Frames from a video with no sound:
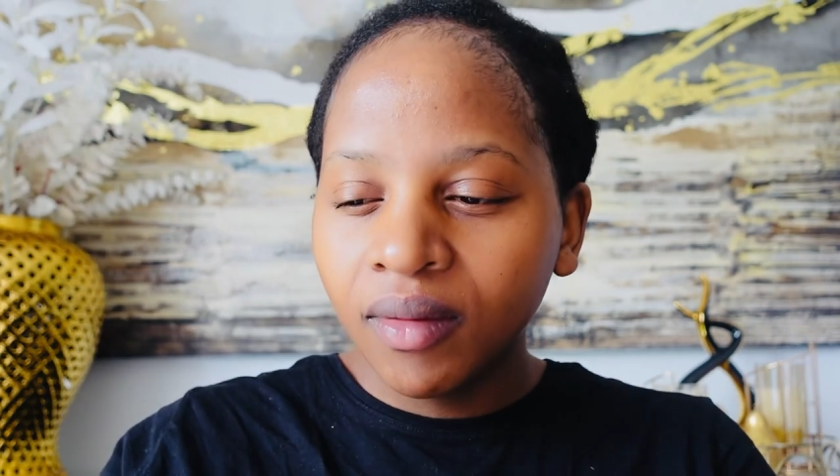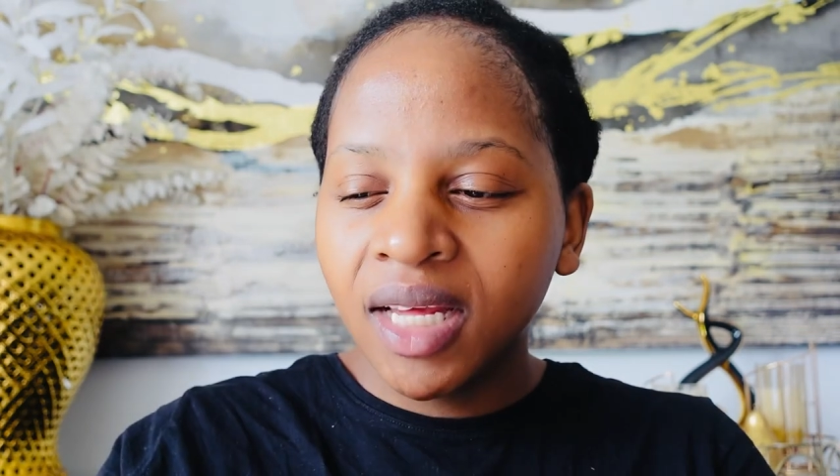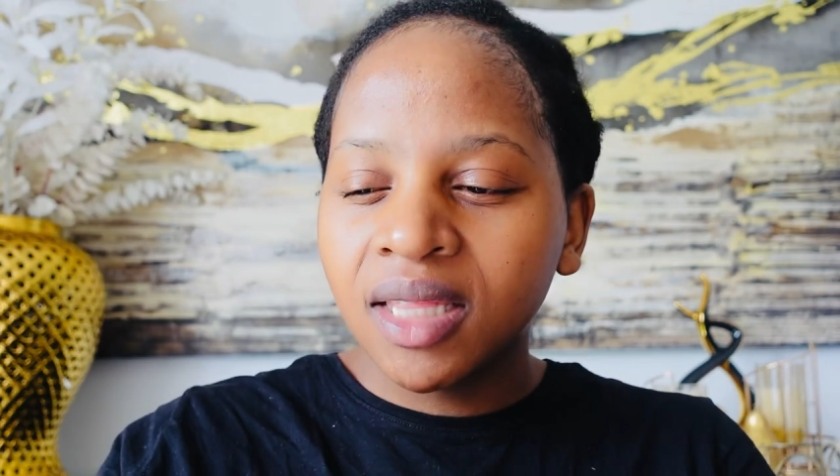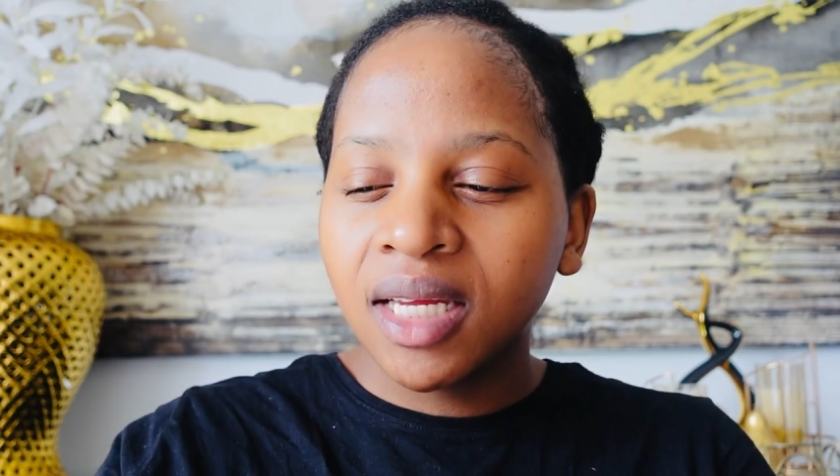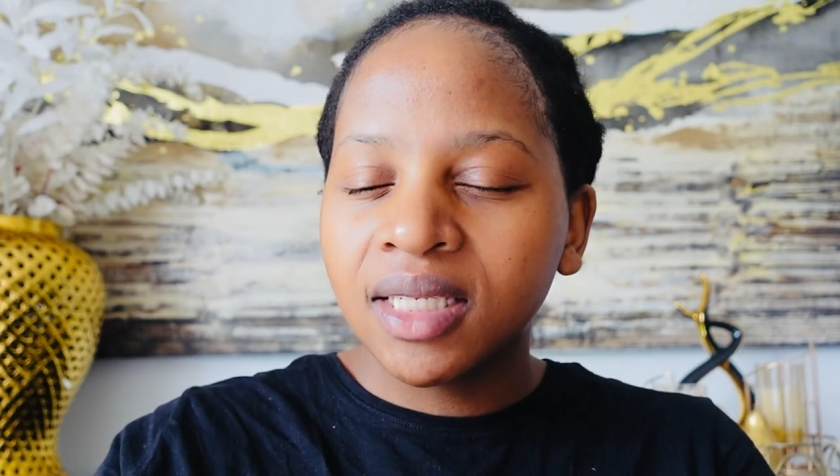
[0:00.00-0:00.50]

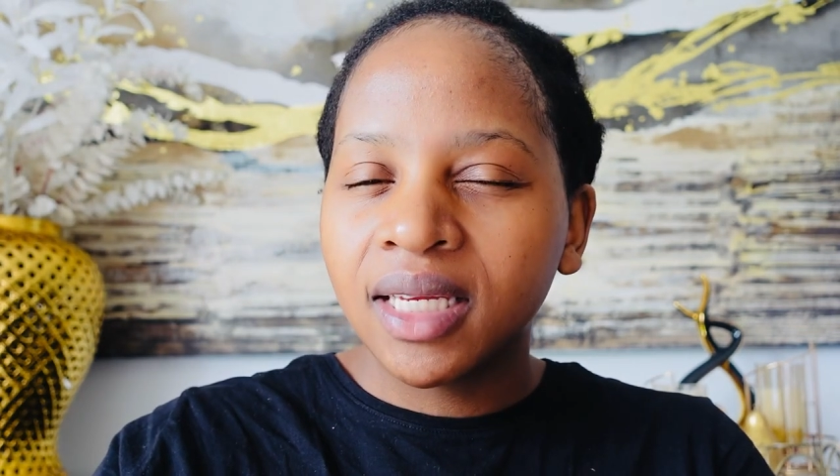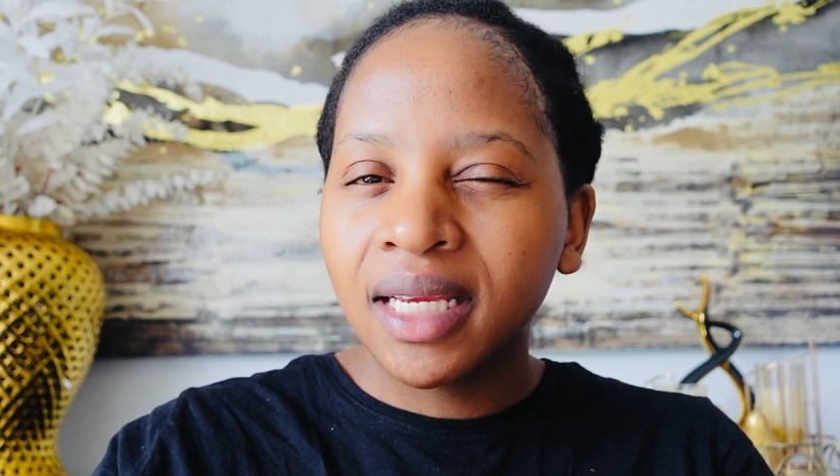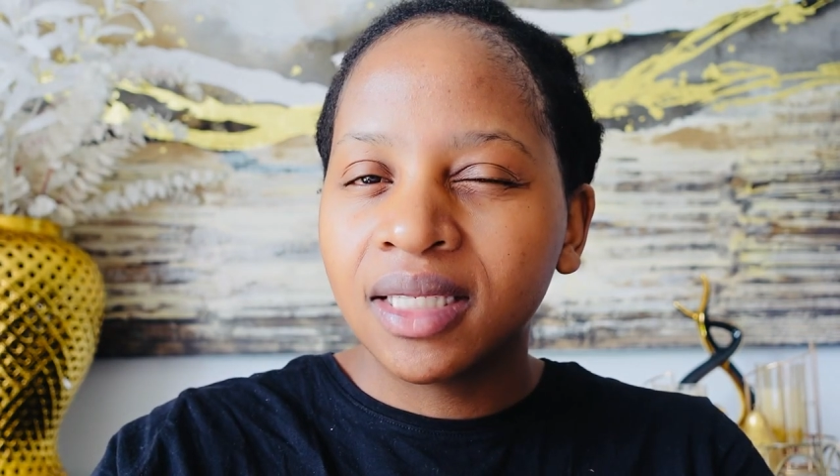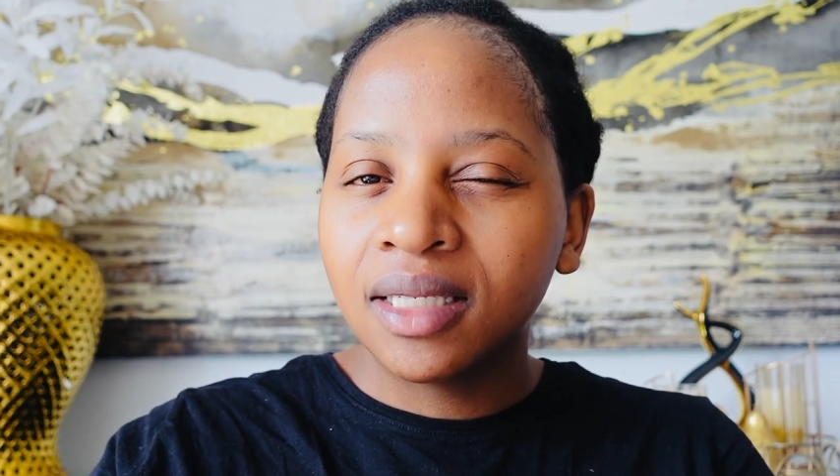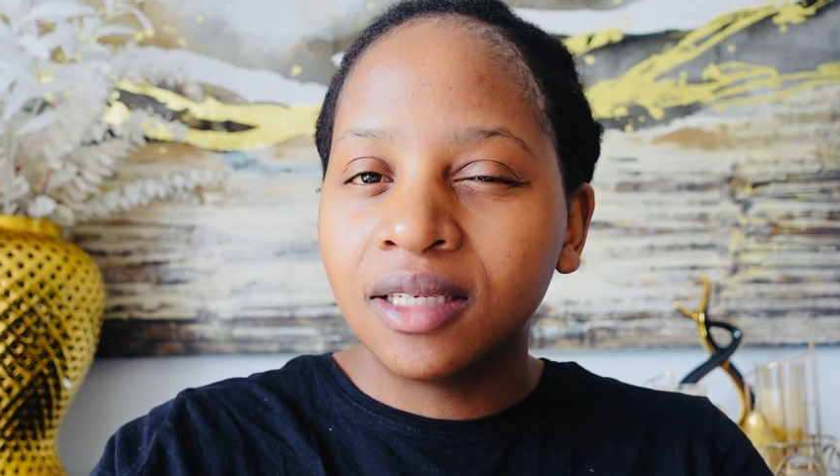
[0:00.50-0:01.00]
And they
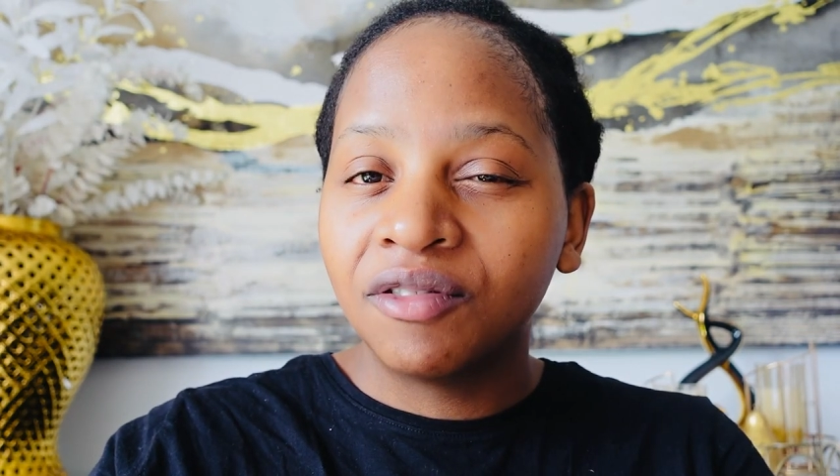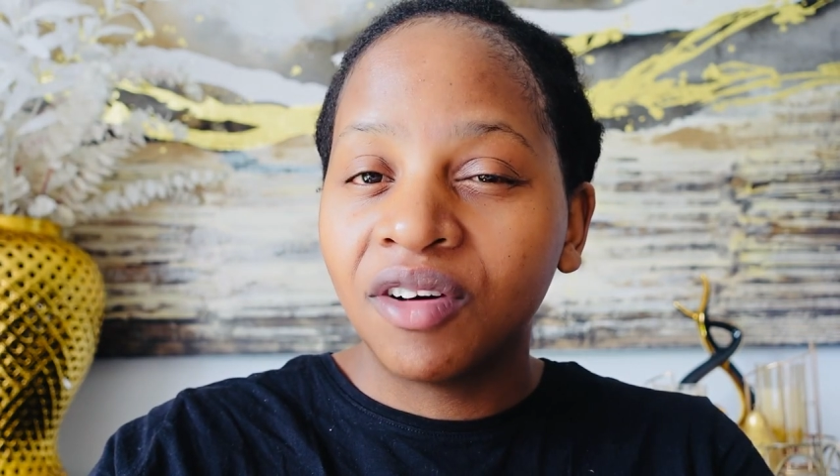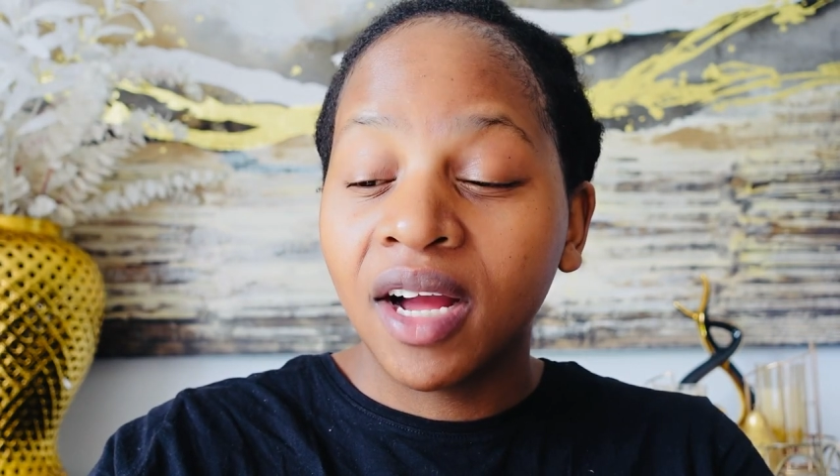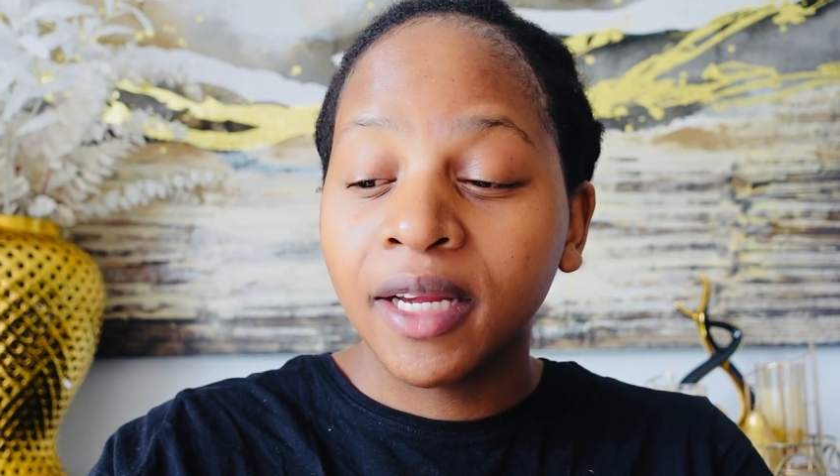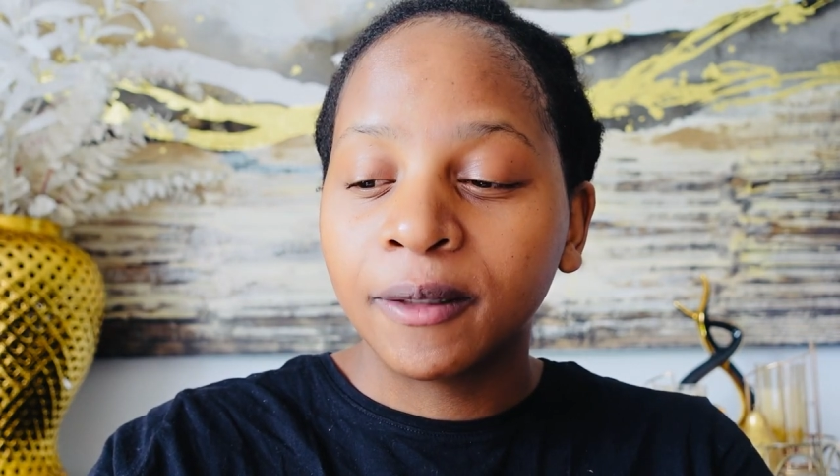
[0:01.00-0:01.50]
taste
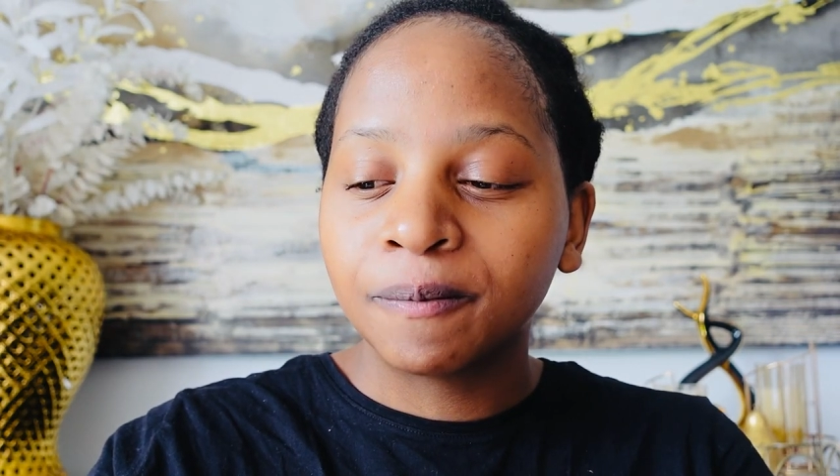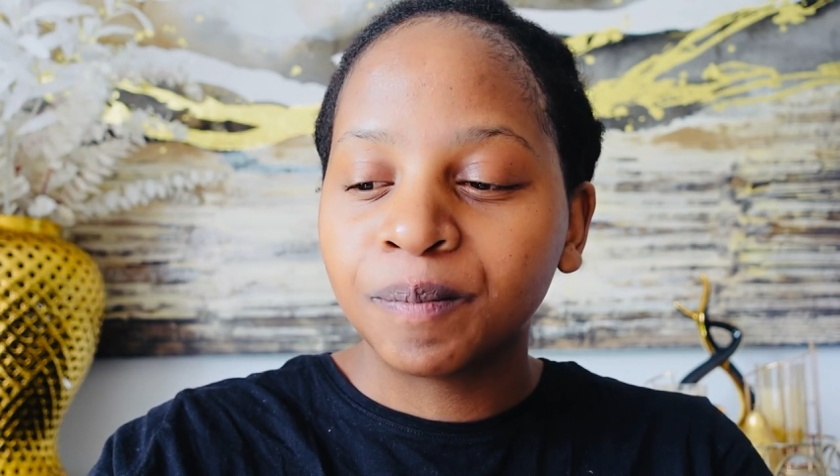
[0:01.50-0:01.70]
divine.